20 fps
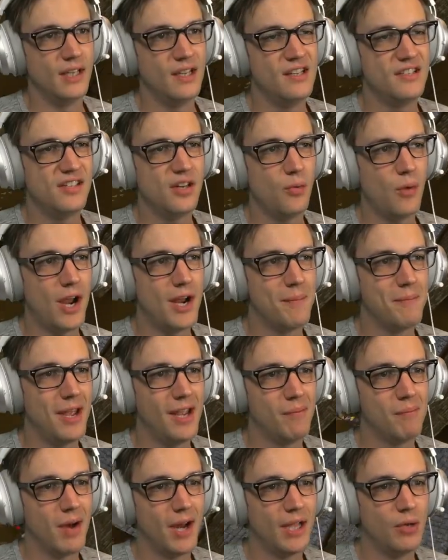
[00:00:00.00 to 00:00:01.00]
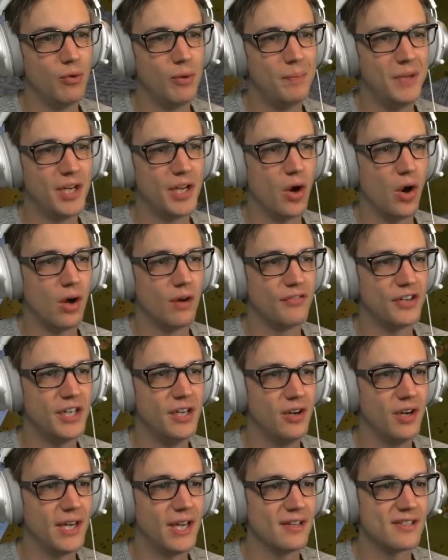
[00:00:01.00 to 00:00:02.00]
Easy way to make money would be to go over
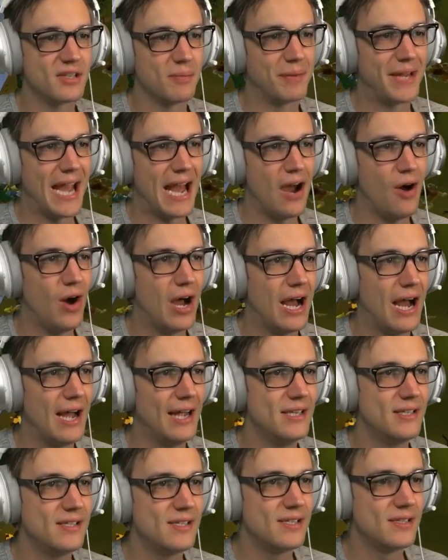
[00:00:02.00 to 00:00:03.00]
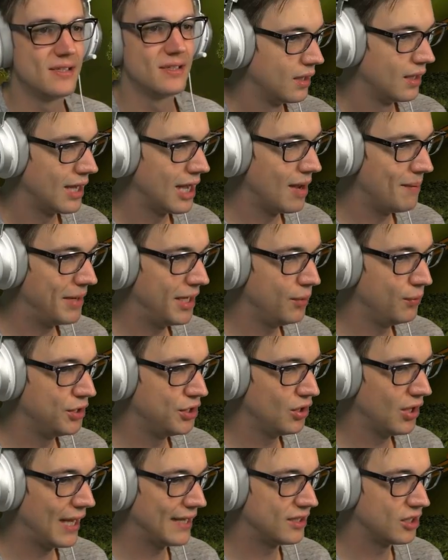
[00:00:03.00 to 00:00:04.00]
here and get some cow hides. How many would
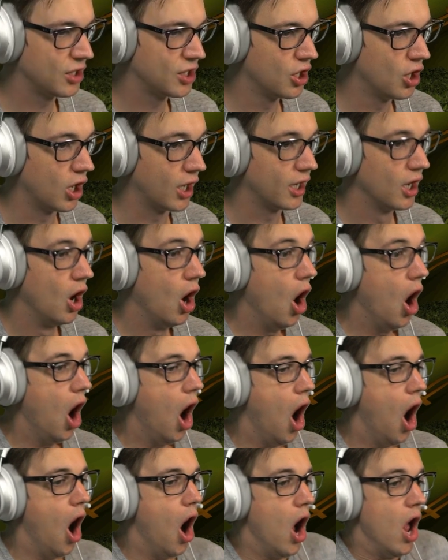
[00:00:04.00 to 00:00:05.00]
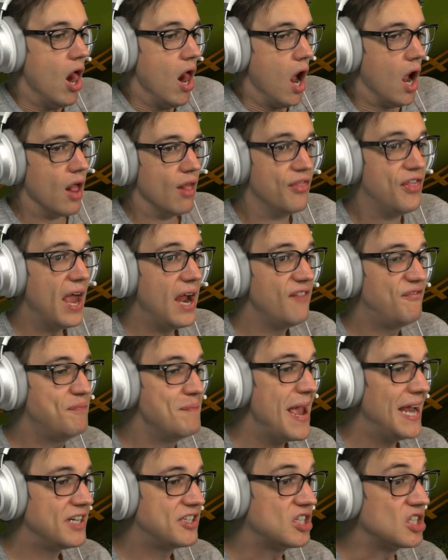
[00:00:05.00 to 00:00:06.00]
you like to cook? They've
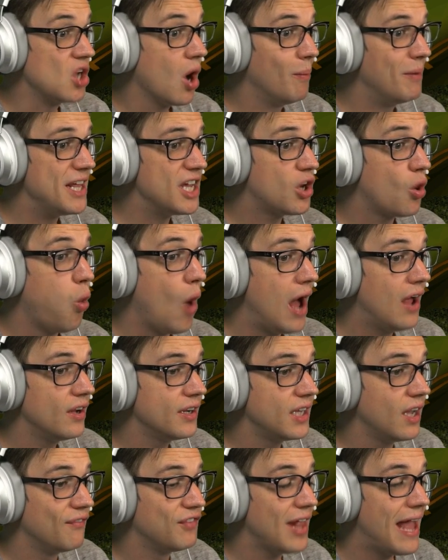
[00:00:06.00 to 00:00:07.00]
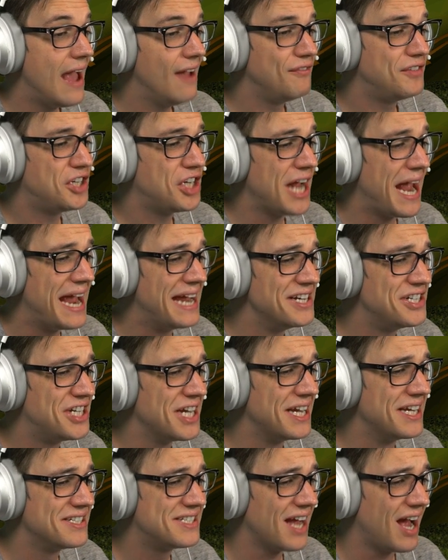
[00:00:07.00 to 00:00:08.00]
made so many quality of life
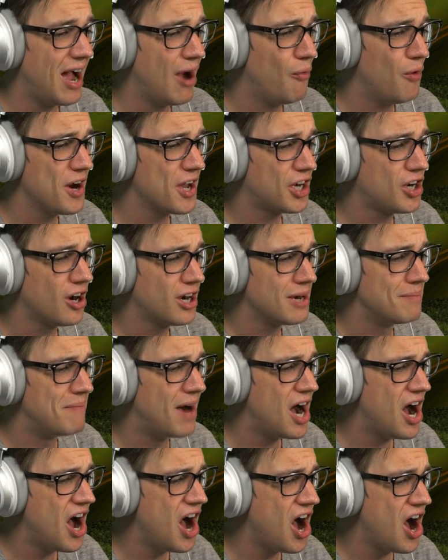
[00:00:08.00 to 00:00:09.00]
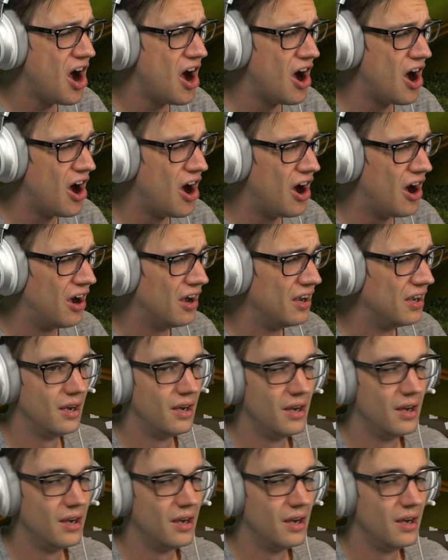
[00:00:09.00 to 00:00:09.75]
changes. I want to cook them all.